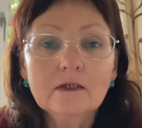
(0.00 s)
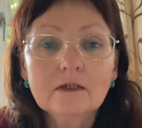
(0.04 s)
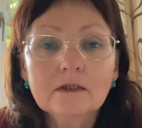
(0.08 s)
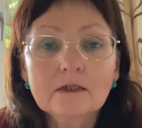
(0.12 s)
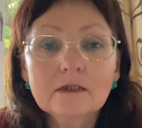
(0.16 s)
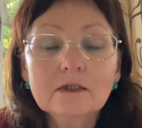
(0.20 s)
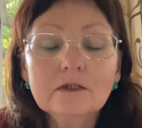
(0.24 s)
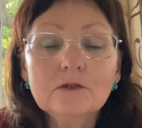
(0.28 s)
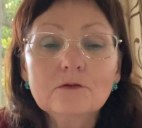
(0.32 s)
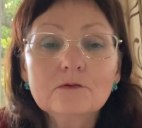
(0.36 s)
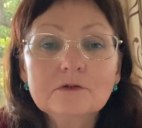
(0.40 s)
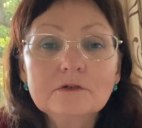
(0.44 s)

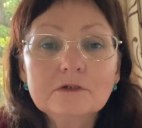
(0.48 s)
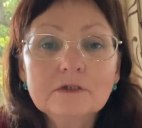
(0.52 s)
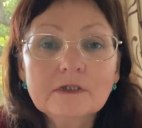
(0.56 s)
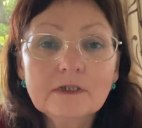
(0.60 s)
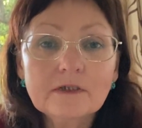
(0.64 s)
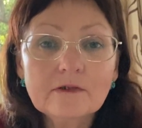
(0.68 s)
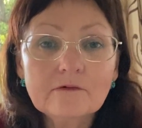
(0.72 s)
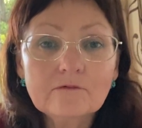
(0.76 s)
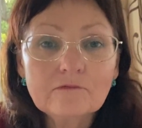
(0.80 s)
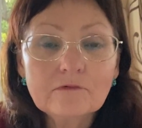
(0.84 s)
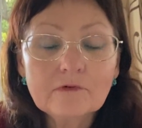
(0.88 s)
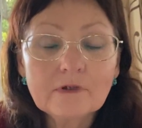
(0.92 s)
Hello,
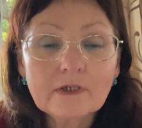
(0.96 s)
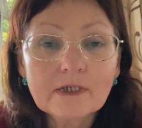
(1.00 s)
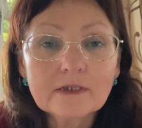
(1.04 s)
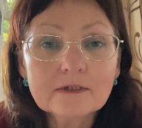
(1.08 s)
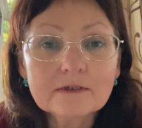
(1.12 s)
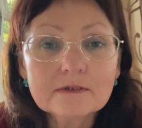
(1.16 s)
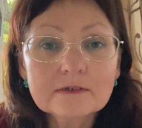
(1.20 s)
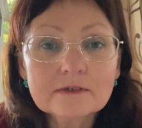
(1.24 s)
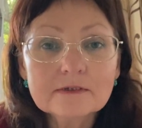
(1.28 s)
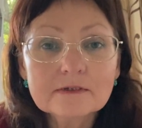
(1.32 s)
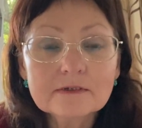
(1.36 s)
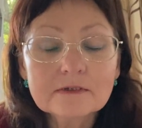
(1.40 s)
dear
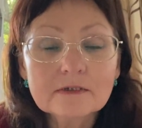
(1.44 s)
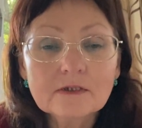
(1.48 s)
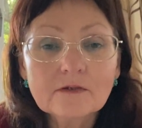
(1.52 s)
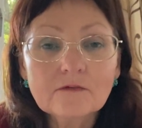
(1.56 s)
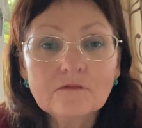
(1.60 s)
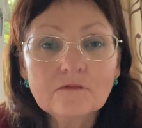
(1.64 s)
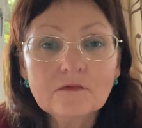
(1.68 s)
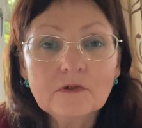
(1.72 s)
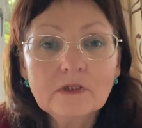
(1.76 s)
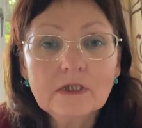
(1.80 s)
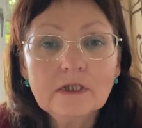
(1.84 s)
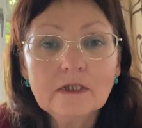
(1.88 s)
friends.
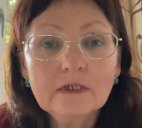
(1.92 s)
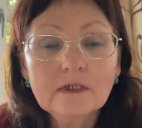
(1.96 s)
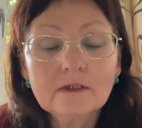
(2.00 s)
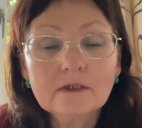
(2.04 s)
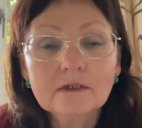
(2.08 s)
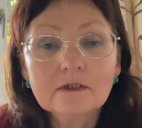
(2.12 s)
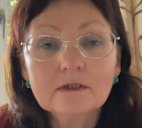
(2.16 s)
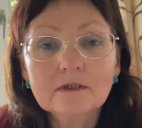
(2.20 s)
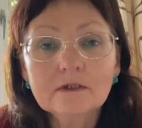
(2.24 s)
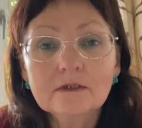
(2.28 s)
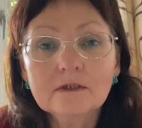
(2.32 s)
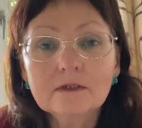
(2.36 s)
We
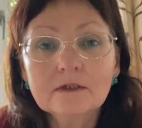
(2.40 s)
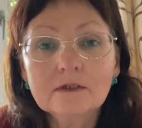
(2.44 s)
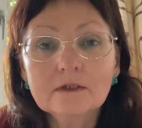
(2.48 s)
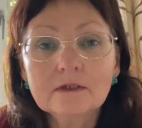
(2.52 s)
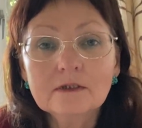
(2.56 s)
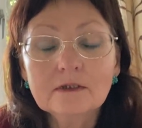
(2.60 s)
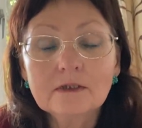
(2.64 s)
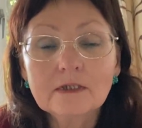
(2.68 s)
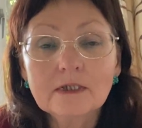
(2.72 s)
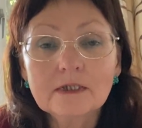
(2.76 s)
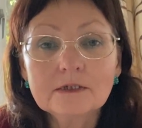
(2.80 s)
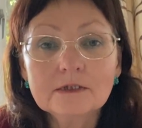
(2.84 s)

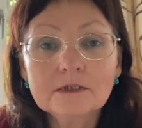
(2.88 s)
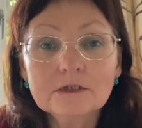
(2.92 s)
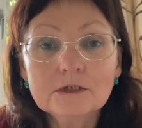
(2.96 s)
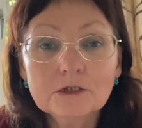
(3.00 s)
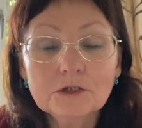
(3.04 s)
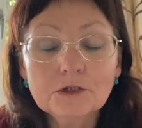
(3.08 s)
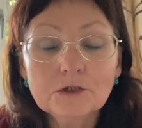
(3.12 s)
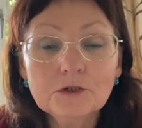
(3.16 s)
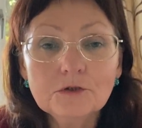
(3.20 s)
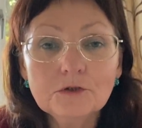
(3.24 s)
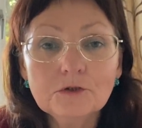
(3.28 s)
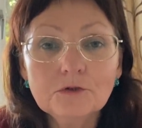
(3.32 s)

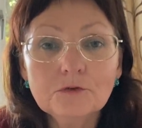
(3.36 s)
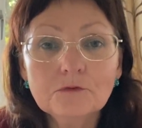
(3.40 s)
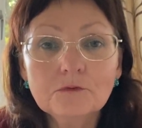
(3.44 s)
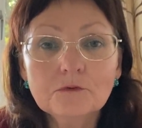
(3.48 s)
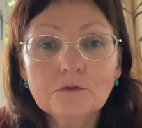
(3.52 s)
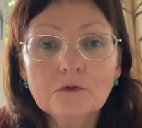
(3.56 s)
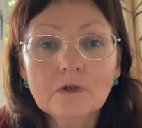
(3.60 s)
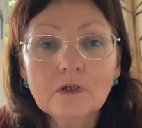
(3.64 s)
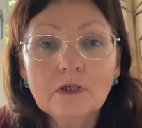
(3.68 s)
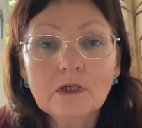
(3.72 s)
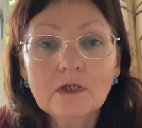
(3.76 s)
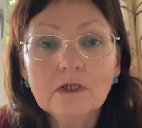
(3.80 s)

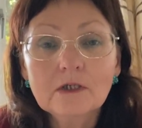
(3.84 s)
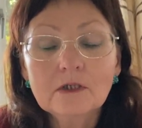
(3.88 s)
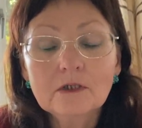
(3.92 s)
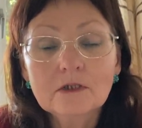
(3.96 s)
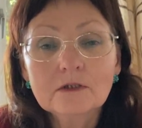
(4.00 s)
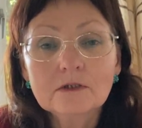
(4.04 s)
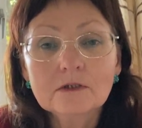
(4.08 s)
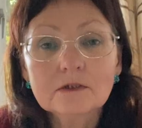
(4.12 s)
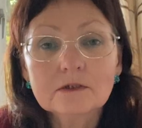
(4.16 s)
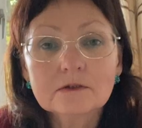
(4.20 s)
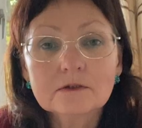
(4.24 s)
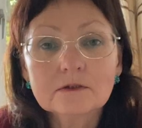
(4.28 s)
continue
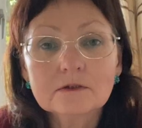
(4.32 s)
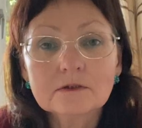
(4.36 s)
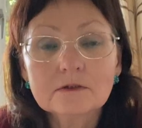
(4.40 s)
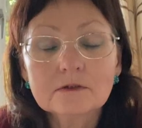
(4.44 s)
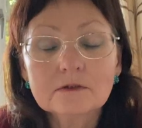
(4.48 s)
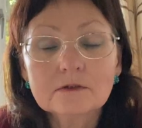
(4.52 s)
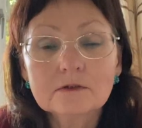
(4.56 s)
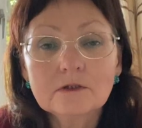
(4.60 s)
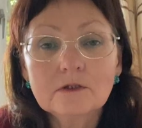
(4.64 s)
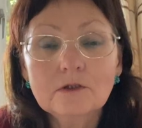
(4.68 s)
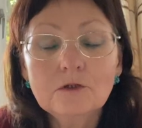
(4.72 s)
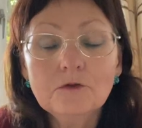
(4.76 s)

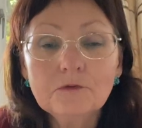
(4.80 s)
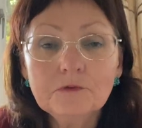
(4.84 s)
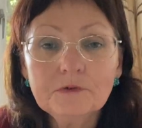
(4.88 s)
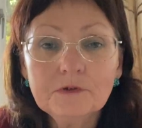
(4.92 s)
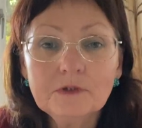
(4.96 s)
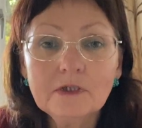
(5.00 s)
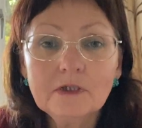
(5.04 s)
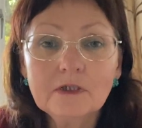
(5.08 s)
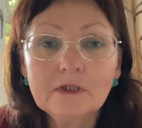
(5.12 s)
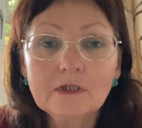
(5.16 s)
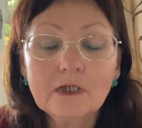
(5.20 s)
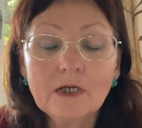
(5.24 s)

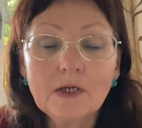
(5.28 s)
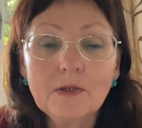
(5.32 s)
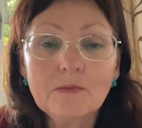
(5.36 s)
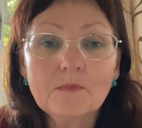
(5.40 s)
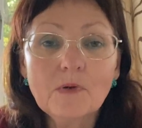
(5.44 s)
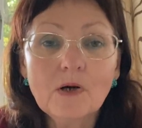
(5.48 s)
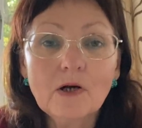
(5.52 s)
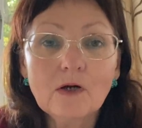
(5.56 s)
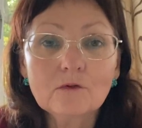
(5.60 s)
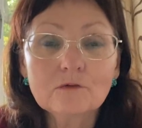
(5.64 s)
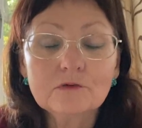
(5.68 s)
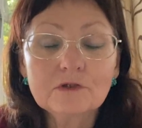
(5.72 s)
learning
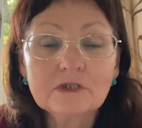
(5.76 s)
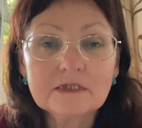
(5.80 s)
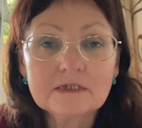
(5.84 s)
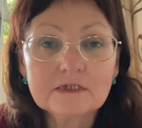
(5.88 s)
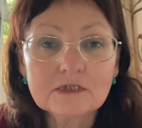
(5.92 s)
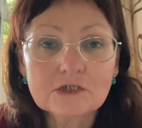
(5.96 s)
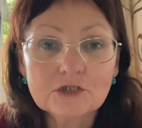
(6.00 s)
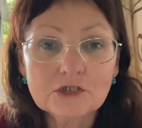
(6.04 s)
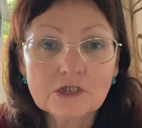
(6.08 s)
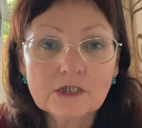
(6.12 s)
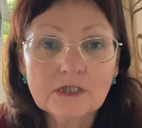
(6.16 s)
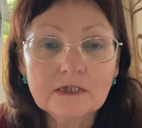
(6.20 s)
about
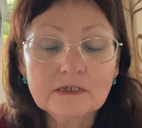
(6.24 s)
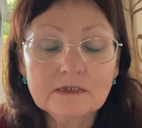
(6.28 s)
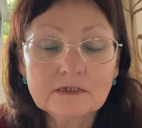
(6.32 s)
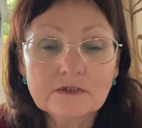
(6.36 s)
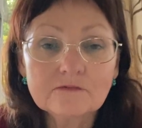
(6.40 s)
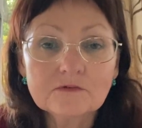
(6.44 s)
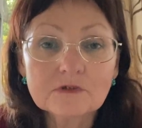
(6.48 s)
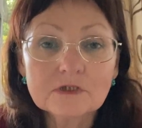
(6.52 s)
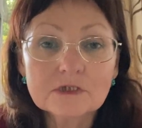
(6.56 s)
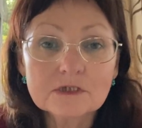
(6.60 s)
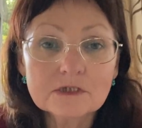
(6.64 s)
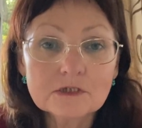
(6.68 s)
associative
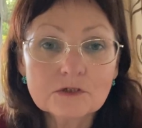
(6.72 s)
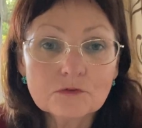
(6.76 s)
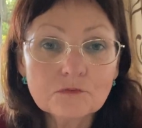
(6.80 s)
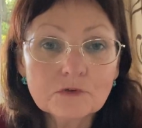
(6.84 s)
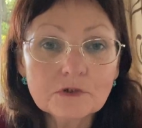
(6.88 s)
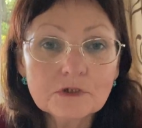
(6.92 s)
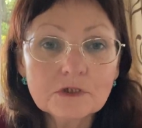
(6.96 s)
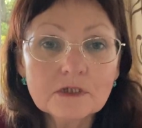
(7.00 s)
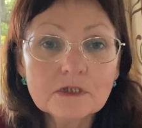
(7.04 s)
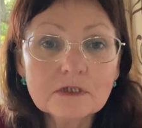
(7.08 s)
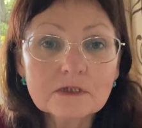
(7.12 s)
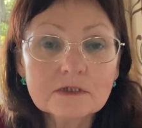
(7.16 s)

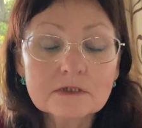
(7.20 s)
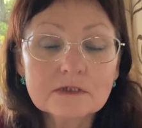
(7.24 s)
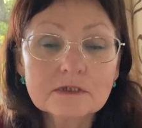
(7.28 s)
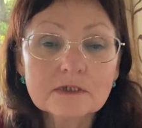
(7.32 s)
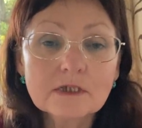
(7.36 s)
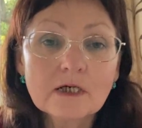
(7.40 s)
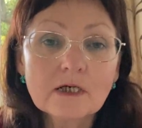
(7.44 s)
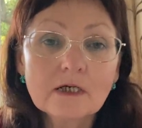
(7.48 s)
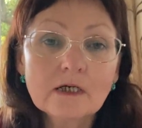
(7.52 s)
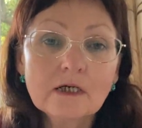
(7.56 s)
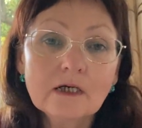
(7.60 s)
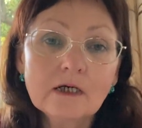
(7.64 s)
socionics,
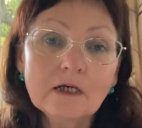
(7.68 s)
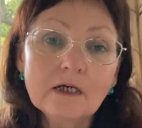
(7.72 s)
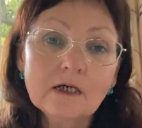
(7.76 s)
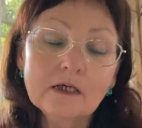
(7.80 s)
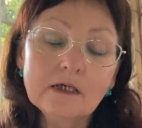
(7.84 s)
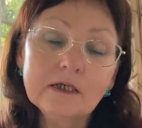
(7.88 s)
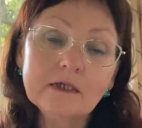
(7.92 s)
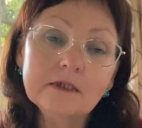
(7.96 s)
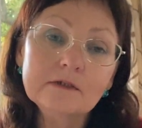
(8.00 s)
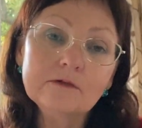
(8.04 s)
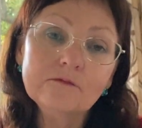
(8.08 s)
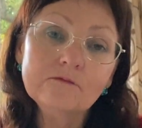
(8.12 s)

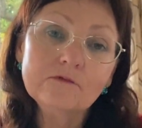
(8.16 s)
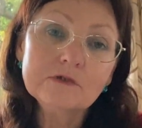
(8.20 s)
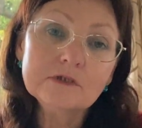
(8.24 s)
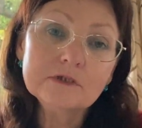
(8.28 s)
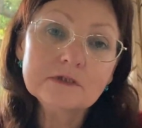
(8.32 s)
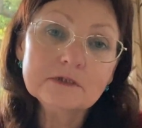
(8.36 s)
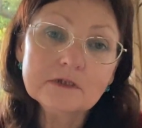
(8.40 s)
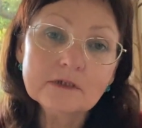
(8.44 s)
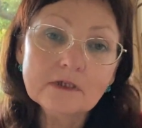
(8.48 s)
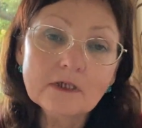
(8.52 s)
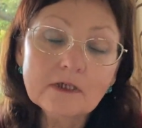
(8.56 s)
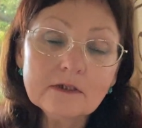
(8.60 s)
and we
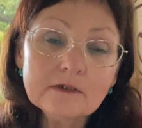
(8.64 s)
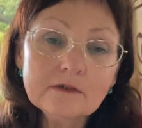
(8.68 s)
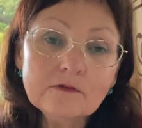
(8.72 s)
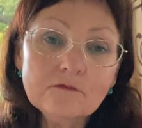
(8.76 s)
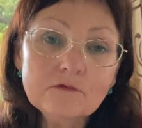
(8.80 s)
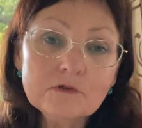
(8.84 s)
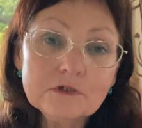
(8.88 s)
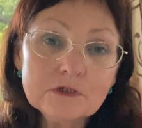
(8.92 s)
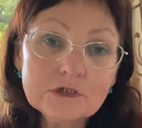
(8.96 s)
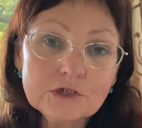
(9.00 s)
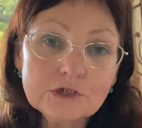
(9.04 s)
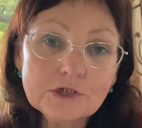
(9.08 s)
start
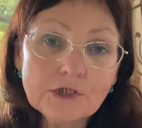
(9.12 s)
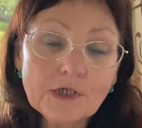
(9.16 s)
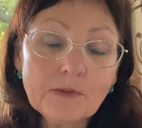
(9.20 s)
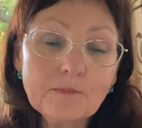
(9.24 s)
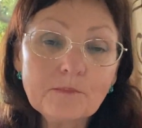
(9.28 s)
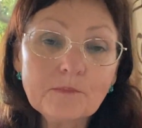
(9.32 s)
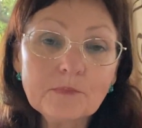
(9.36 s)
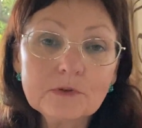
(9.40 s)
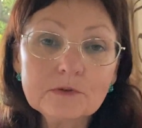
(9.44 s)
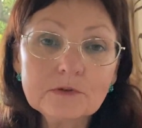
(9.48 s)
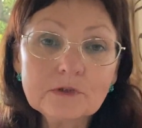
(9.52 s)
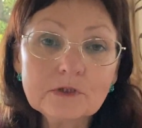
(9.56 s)
with
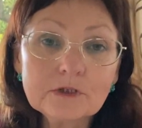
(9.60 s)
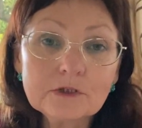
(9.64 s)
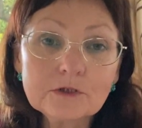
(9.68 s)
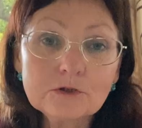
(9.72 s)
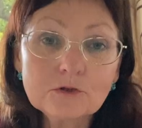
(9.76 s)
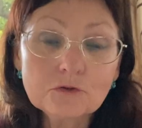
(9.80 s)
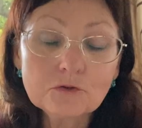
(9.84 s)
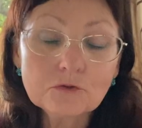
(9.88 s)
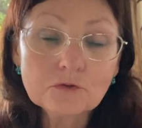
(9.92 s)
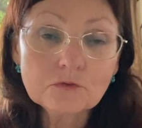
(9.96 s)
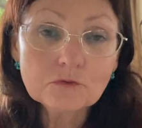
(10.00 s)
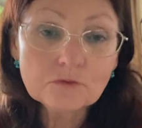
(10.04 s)
chapter
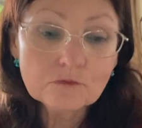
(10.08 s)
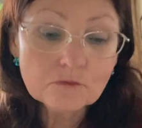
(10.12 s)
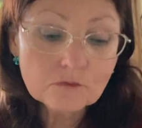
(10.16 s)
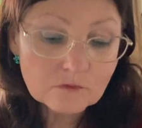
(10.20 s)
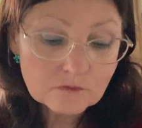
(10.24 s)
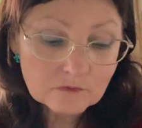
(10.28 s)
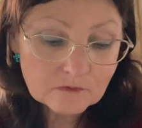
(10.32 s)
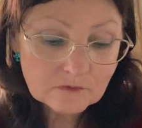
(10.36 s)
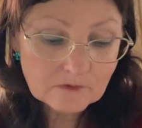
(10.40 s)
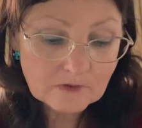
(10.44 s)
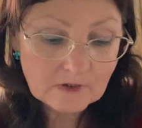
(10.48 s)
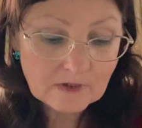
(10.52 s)
2,
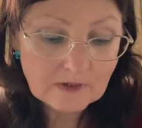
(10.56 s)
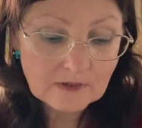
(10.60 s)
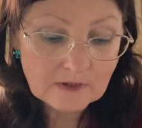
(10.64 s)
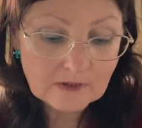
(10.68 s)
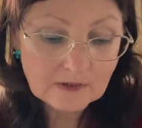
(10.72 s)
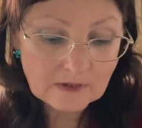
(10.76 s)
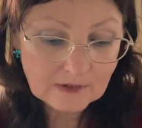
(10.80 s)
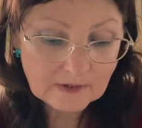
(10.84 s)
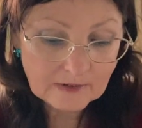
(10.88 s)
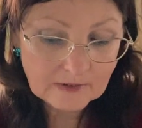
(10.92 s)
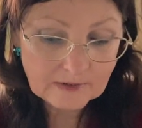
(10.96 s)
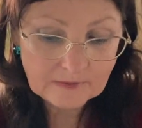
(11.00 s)

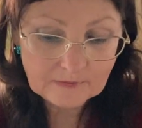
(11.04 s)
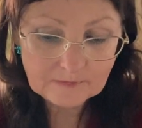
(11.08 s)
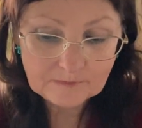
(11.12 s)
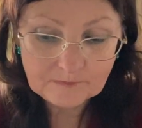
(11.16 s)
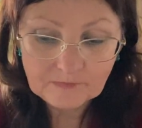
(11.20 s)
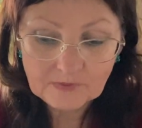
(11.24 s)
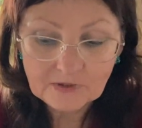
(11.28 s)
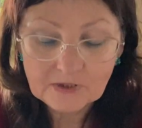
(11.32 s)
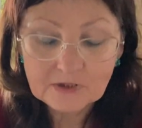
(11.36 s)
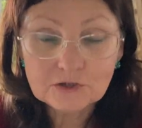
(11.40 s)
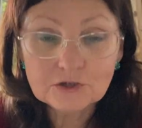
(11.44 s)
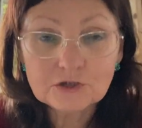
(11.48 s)

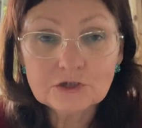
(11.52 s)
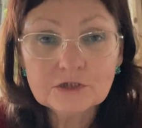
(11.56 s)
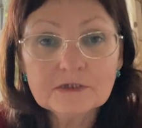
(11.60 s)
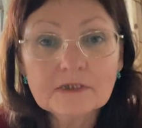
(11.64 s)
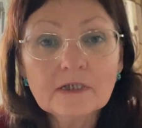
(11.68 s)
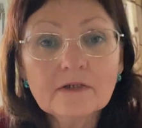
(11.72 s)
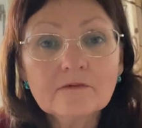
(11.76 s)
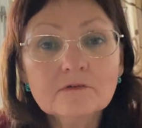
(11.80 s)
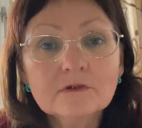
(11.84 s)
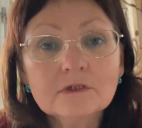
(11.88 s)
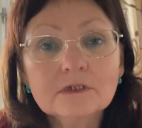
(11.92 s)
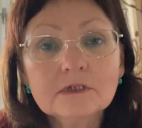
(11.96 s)
page
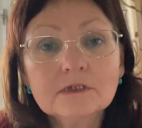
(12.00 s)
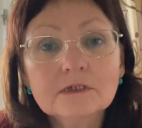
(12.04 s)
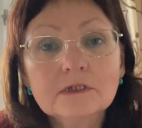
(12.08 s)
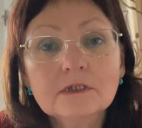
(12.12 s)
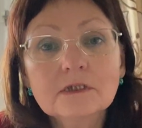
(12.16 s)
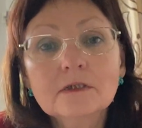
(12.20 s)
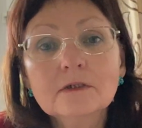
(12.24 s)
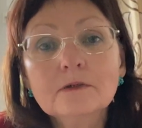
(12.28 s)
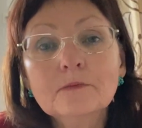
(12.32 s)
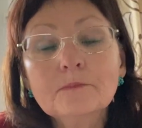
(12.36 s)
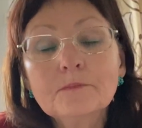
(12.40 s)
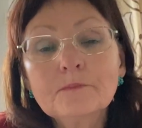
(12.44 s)

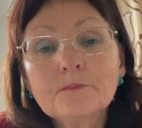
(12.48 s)
70,